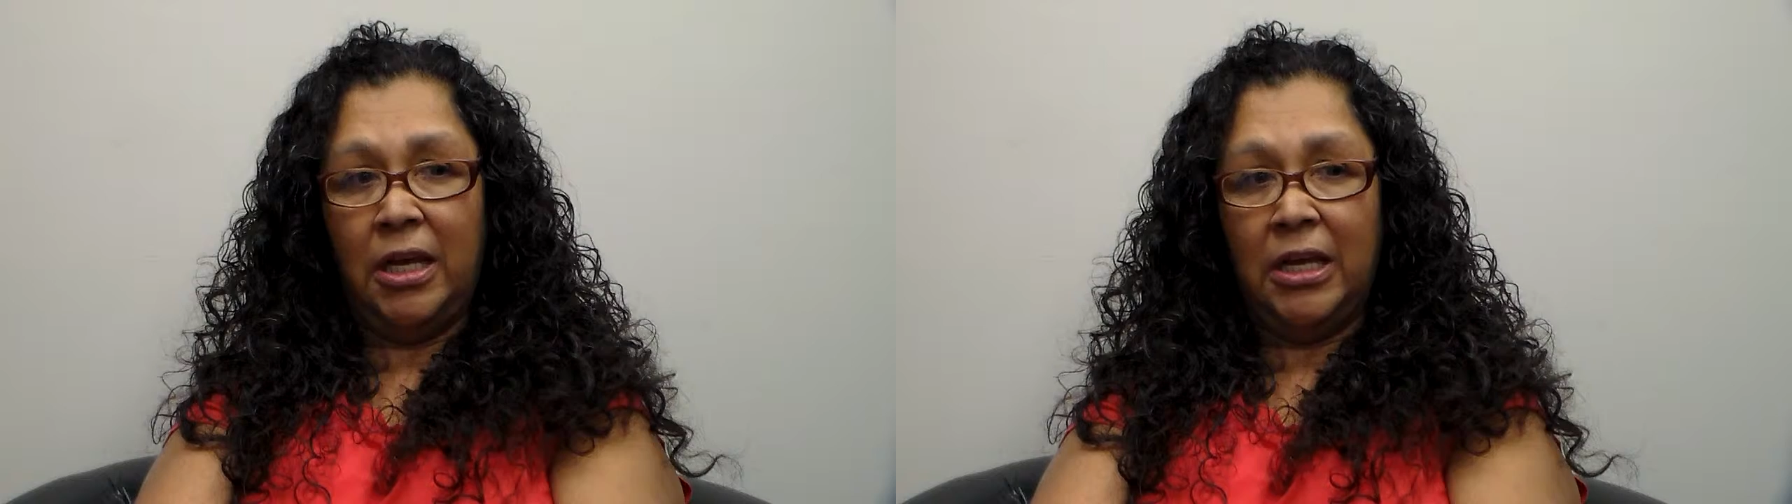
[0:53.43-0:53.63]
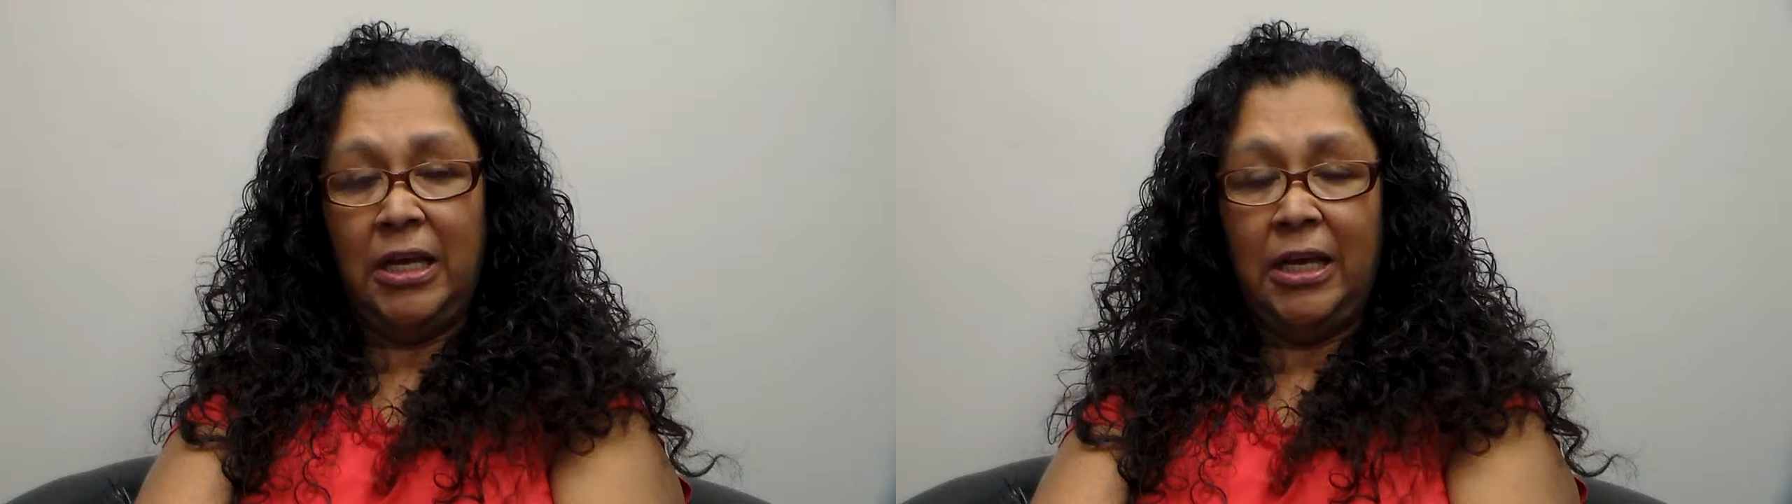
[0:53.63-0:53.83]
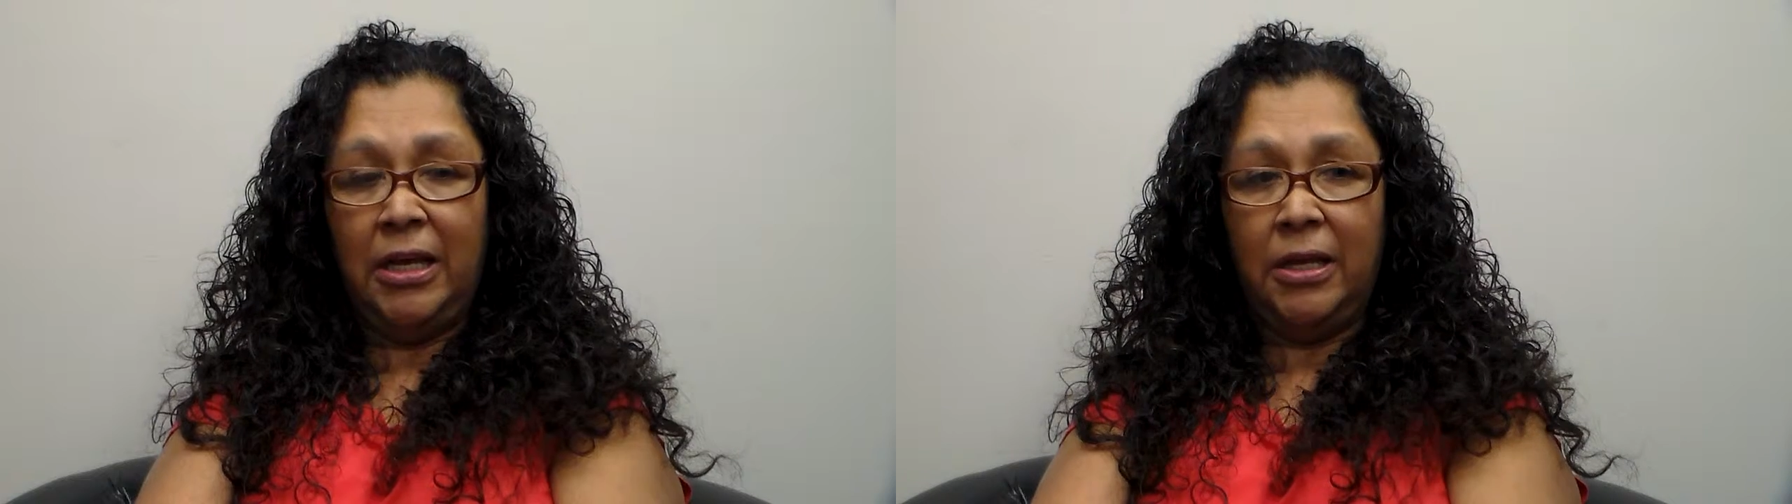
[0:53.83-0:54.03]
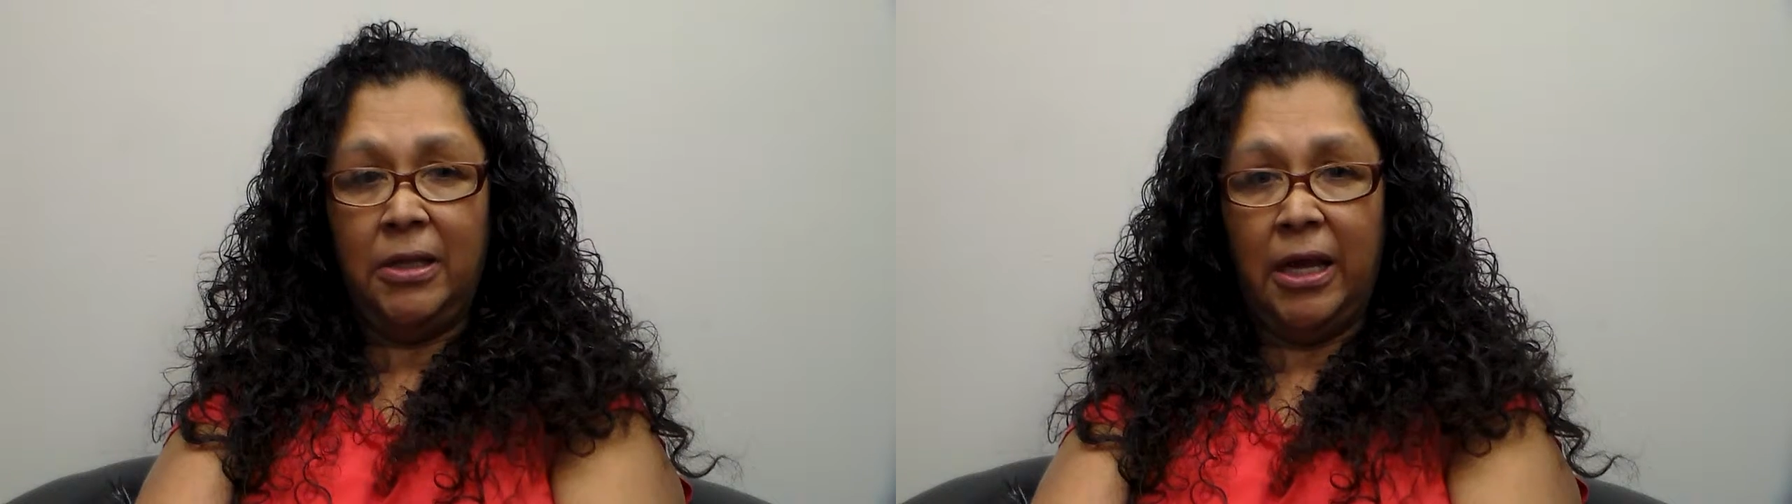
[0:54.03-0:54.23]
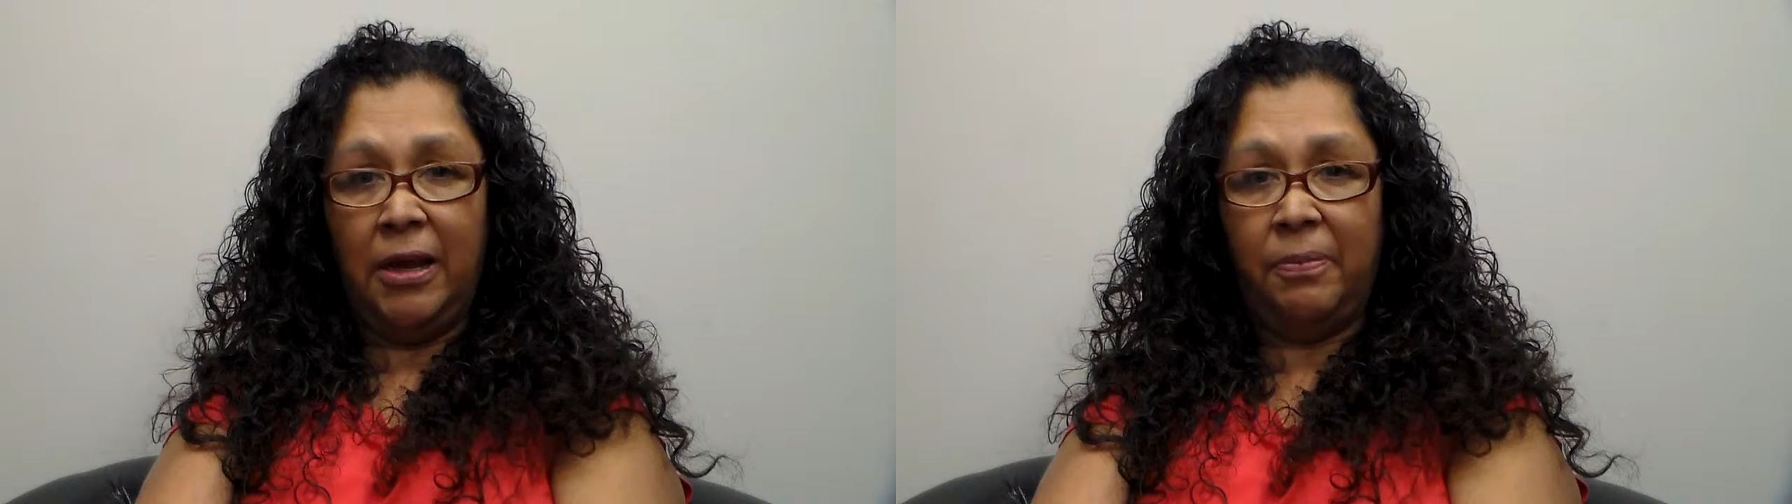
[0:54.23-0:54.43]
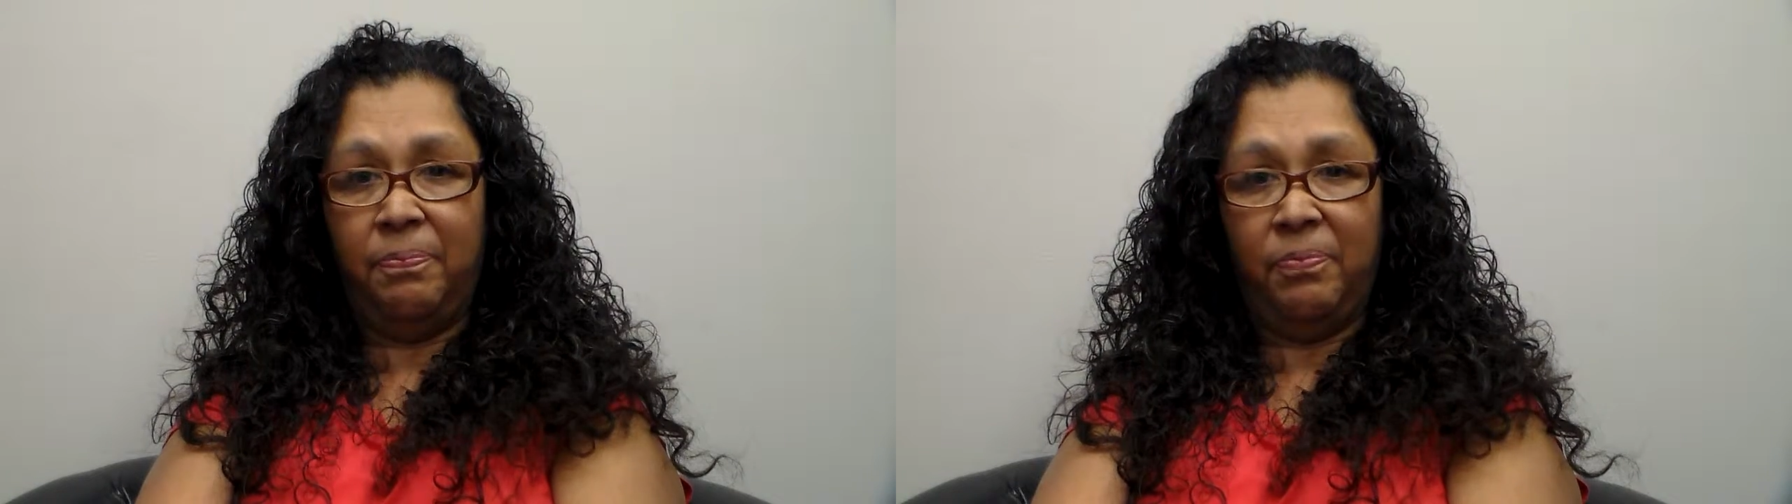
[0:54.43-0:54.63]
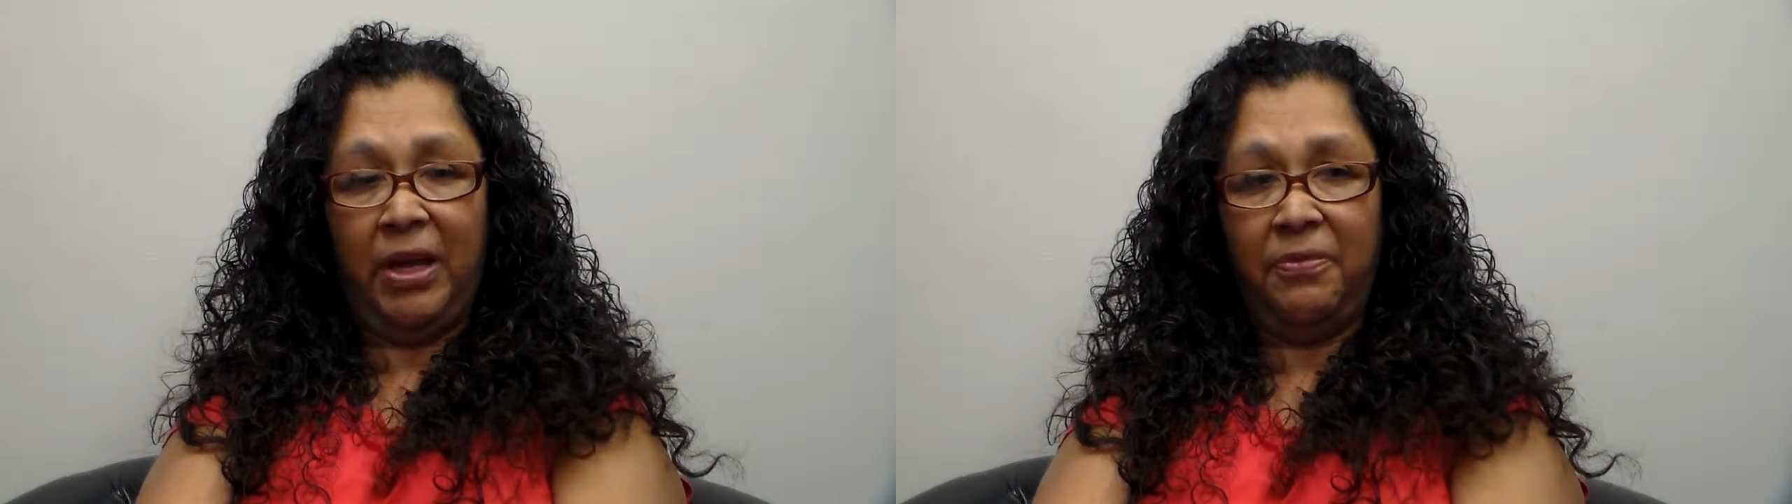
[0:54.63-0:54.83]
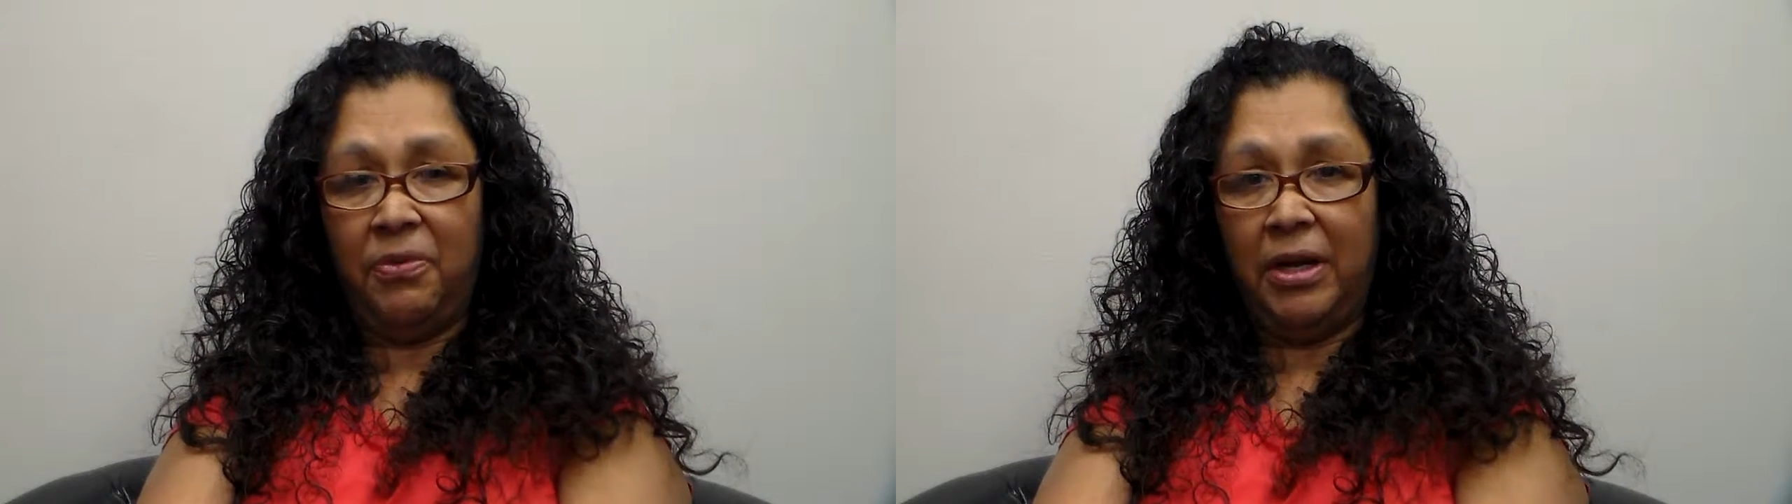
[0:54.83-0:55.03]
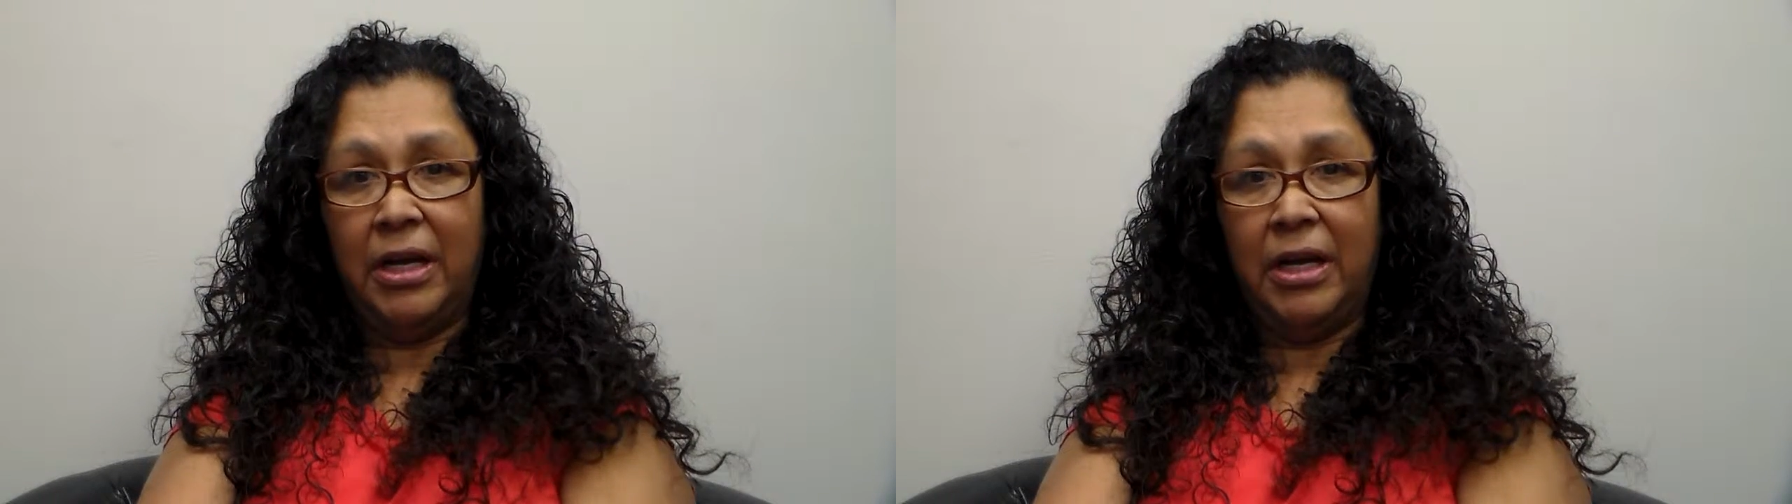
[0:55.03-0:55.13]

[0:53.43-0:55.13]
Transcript: after